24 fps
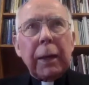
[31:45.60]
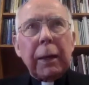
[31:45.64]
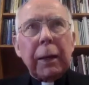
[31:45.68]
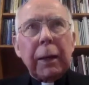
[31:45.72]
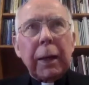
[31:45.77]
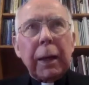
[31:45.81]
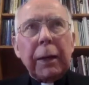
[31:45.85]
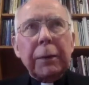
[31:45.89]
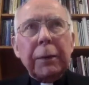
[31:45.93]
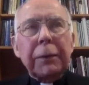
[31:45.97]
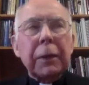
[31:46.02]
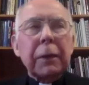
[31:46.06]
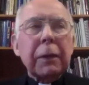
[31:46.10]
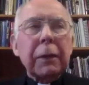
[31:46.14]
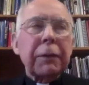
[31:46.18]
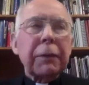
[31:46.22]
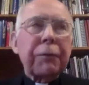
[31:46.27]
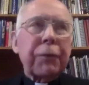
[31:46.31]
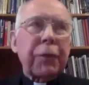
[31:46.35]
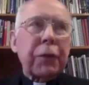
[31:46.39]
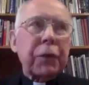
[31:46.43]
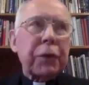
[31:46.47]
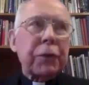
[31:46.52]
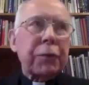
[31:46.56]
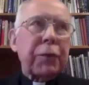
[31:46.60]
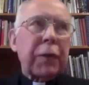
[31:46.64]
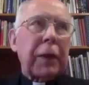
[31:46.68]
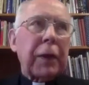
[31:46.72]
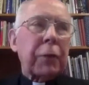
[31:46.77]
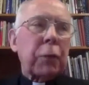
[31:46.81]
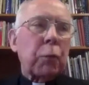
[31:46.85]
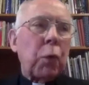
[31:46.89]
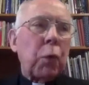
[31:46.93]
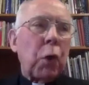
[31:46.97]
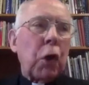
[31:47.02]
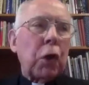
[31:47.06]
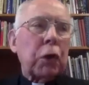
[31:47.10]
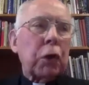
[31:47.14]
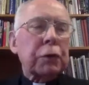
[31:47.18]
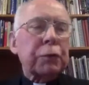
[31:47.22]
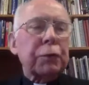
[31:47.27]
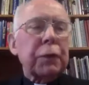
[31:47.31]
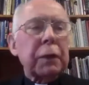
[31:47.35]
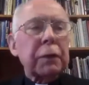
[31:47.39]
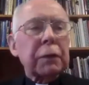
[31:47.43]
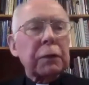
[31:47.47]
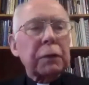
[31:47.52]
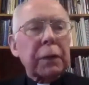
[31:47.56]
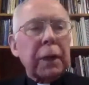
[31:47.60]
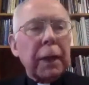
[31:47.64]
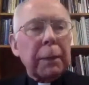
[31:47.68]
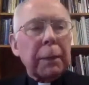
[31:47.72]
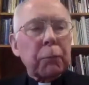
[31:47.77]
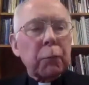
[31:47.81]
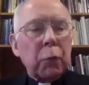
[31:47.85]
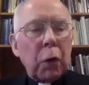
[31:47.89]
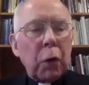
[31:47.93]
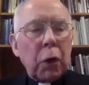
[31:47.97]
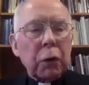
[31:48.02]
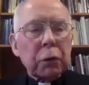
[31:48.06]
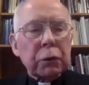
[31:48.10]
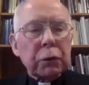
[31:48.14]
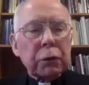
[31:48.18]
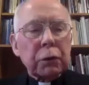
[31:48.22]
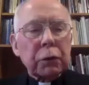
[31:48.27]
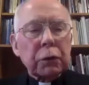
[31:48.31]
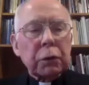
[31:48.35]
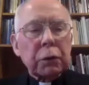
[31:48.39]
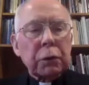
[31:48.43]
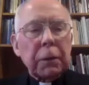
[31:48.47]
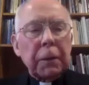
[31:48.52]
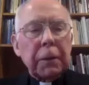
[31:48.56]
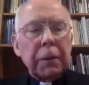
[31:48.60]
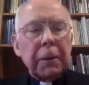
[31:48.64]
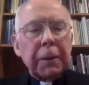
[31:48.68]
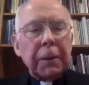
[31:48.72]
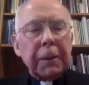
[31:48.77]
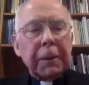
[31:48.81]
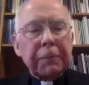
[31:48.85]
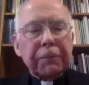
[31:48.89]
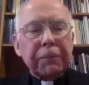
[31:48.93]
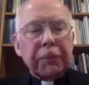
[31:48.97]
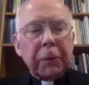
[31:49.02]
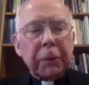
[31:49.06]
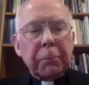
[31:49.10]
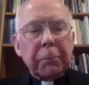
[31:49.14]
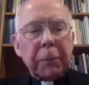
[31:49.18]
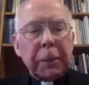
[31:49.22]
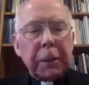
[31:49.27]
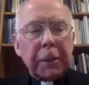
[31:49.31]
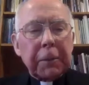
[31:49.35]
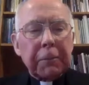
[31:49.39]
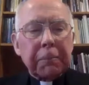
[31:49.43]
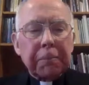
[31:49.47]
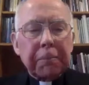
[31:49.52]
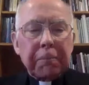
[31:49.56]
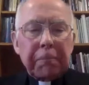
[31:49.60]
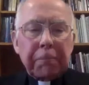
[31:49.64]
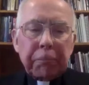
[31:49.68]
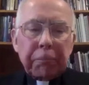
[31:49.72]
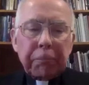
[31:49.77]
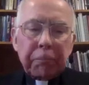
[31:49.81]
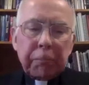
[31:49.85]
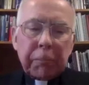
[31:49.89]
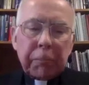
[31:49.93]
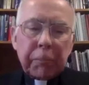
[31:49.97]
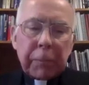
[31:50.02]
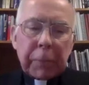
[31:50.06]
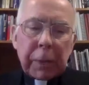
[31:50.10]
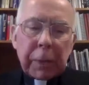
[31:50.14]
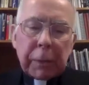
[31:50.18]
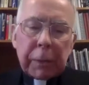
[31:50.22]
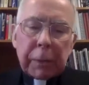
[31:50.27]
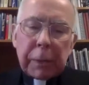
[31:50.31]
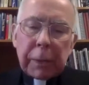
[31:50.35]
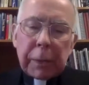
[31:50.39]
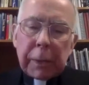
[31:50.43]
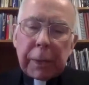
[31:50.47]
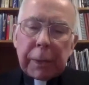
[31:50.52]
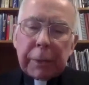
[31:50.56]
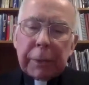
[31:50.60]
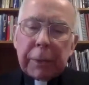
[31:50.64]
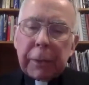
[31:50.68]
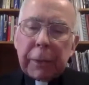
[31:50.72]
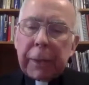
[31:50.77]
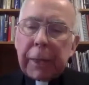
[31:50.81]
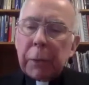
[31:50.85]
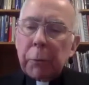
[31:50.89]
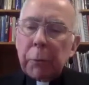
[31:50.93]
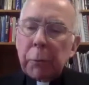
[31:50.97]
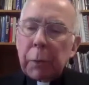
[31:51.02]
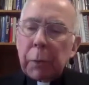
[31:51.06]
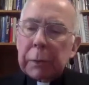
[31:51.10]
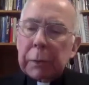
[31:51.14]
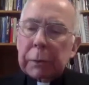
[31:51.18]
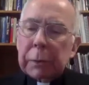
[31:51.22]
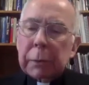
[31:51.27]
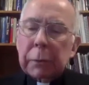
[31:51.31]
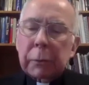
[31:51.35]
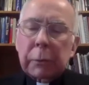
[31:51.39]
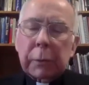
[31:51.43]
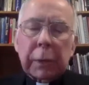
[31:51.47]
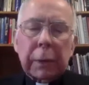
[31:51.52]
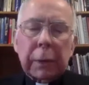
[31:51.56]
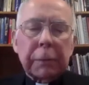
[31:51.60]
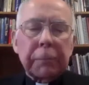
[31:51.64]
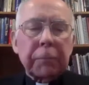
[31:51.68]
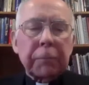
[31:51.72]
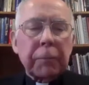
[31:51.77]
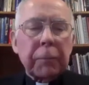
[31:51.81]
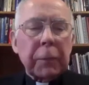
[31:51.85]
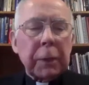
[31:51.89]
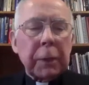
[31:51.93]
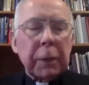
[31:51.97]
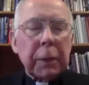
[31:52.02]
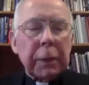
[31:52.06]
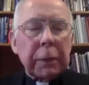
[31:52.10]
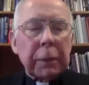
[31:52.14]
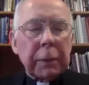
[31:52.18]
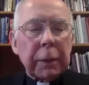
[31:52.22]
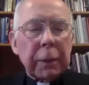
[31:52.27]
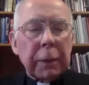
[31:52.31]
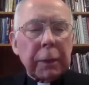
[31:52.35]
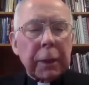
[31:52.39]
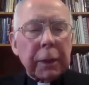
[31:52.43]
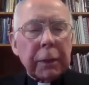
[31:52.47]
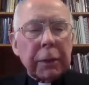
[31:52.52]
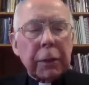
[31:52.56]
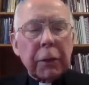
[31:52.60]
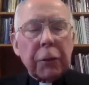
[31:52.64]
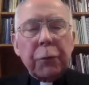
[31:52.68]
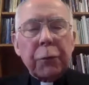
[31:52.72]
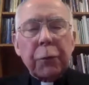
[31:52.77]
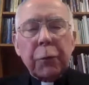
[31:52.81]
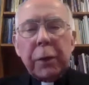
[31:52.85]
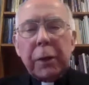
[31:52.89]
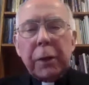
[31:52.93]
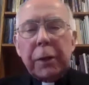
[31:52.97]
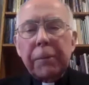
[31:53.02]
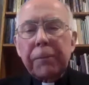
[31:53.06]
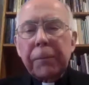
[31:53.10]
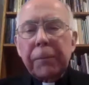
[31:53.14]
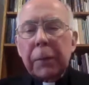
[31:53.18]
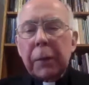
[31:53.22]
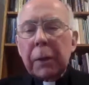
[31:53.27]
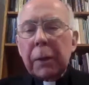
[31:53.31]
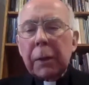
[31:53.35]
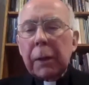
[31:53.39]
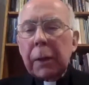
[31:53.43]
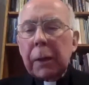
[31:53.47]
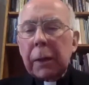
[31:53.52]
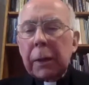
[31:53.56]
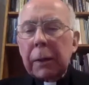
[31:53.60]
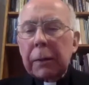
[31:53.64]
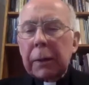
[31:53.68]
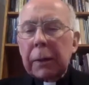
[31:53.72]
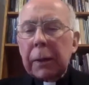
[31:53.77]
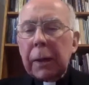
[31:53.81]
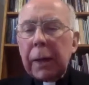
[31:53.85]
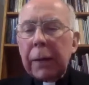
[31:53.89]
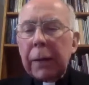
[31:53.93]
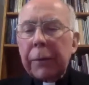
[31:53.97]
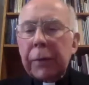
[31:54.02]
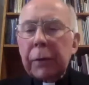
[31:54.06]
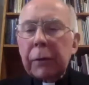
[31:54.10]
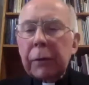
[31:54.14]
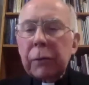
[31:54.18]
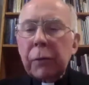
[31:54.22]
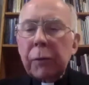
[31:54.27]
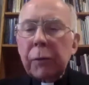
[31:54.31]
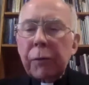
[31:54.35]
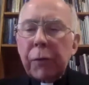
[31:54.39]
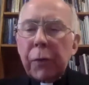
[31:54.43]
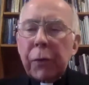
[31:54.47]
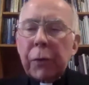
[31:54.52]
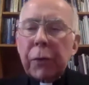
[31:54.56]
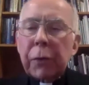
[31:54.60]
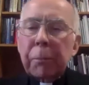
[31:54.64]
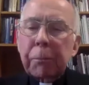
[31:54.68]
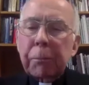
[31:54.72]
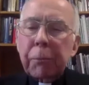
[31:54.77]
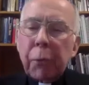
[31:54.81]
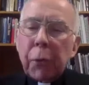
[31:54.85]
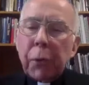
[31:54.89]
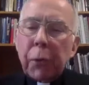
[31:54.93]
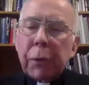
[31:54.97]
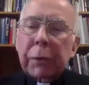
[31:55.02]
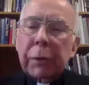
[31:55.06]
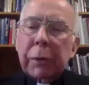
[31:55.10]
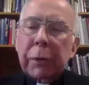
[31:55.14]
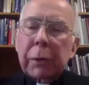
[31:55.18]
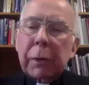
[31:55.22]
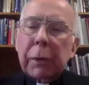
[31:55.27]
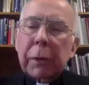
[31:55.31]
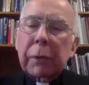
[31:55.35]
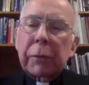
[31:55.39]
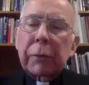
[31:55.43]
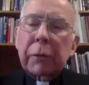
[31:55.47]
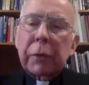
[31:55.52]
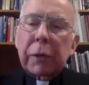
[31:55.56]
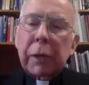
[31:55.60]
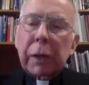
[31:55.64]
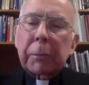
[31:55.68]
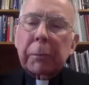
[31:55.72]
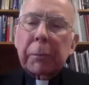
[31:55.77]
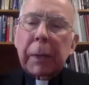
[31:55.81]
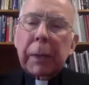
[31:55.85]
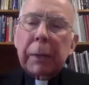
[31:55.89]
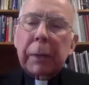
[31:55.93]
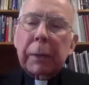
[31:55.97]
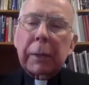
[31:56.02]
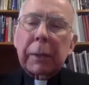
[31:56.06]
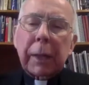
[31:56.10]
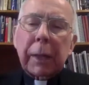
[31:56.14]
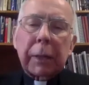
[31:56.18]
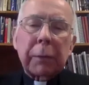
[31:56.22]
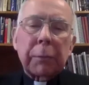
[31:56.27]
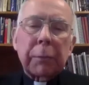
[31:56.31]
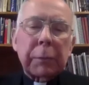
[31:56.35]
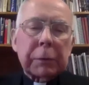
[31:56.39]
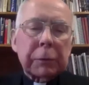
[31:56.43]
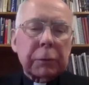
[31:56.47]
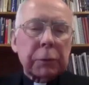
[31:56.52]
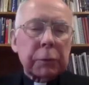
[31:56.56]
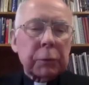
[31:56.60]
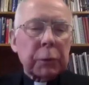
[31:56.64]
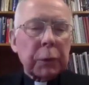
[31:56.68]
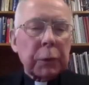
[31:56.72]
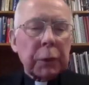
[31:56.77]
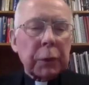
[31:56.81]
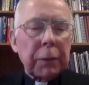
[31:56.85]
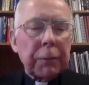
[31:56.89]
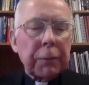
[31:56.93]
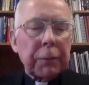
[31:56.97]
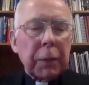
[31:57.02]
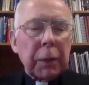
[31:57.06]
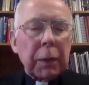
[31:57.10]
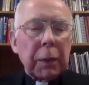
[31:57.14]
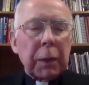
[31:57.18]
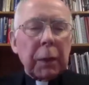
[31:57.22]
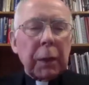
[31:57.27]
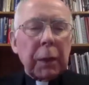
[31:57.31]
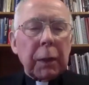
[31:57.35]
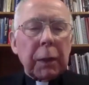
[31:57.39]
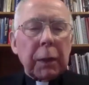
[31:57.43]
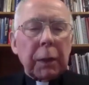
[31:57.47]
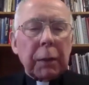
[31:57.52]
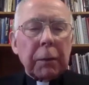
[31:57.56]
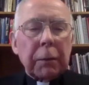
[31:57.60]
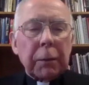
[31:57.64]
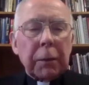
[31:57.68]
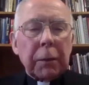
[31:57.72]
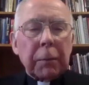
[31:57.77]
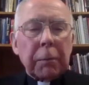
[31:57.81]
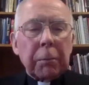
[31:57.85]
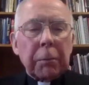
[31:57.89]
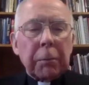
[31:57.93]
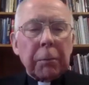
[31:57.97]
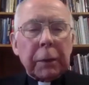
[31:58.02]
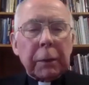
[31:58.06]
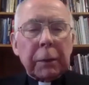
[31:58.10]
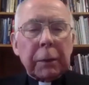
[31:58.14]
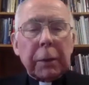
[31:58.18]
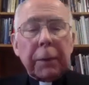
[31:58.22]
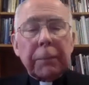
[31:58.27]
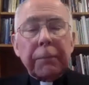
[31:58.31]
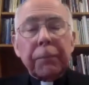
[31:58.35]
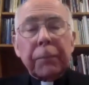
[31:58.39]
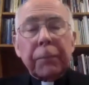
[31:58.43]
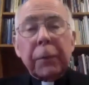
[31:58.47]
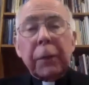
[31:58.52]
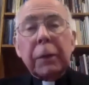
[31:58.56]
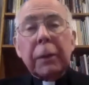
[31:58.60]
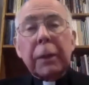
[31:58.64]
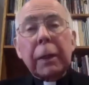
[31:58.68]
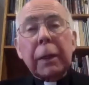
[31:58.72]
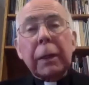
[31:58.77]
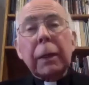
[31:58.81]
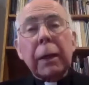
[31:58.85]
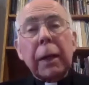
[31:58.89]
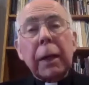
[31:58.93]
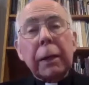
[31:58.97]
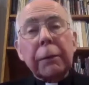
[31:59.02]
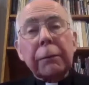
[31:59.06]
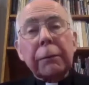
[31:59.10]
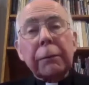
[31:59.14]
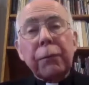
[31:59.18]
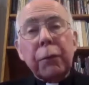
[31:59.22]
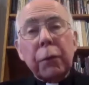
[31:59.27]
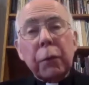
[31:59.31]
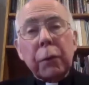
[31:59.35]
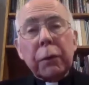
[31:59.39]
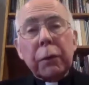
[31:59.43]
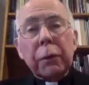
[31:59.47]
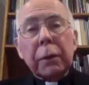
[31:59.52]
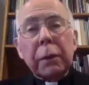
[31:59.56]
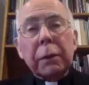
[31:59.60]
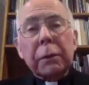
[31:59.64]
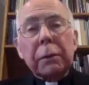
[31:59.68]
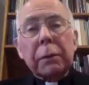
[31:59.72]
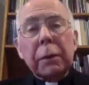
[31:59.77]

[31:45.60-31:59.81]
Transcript: I think the first Father Walsh, Father Tom Walsh, from 1881 to 1893, I think is a very important young man, died much too early, but did a lot for